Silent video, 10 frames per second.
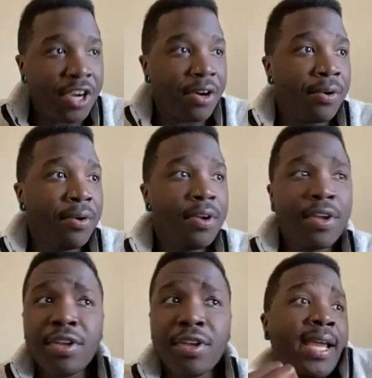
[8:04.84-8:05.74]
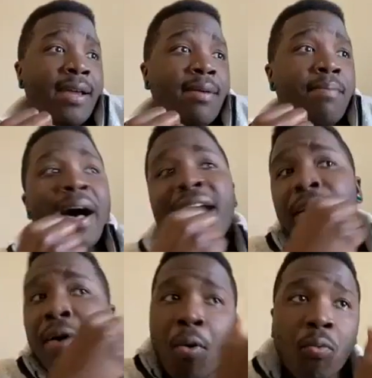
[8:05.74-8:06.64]
my
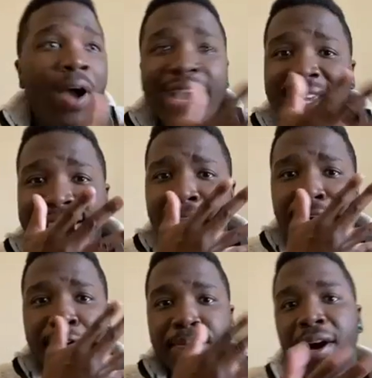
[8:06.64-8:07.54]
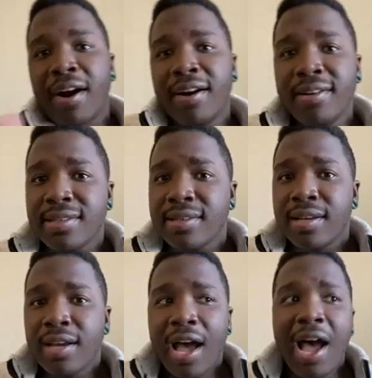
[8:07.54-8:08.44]
white counterparts, I
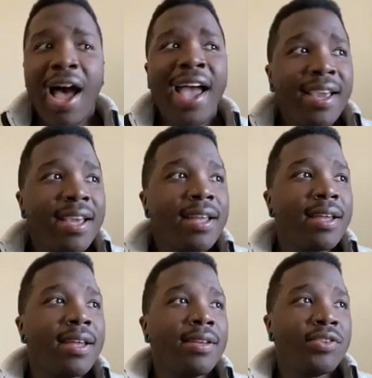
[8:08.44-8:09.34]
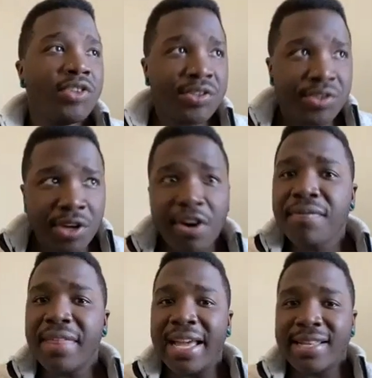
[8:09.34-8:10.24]
deserve that same
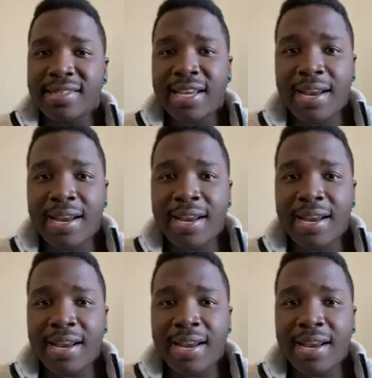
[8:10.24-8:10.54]
respect.